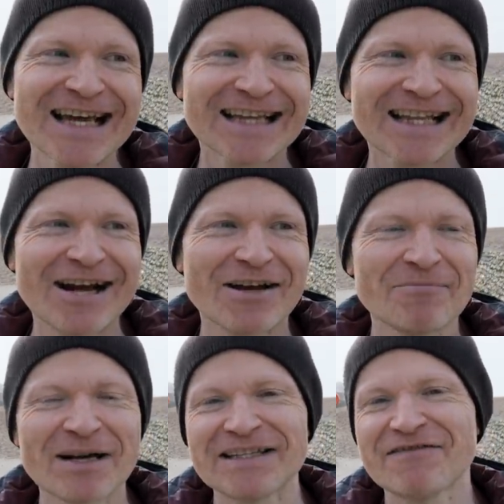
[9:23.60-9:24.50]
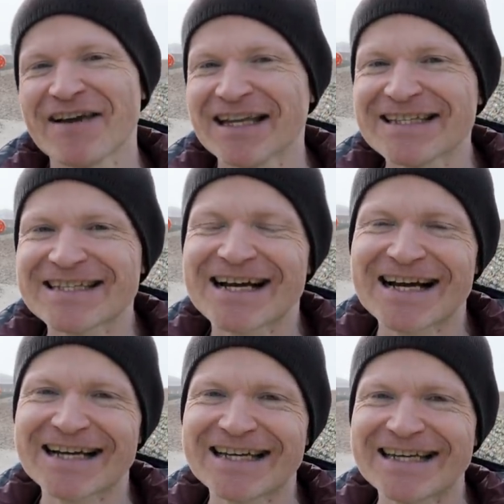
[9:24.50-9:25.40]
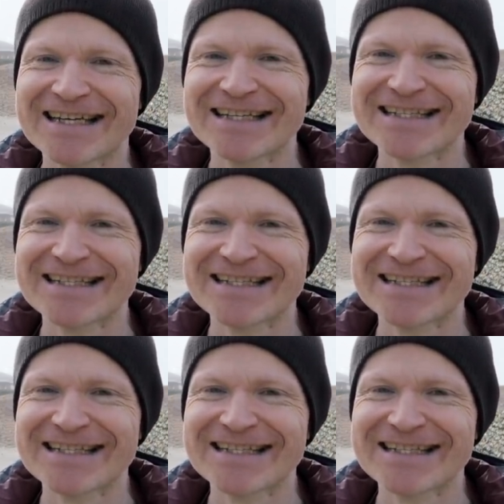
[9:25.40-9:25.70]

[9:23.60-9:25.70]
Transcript: Now, in my defense, I